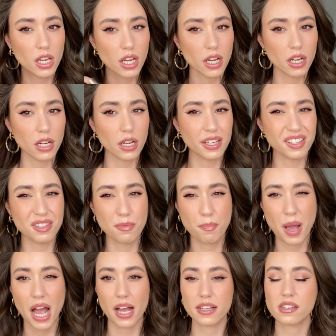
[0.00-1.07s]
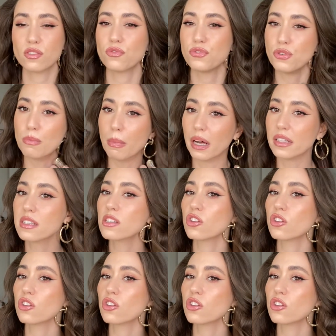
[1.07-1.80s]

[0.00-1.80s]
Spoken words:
in the past few months.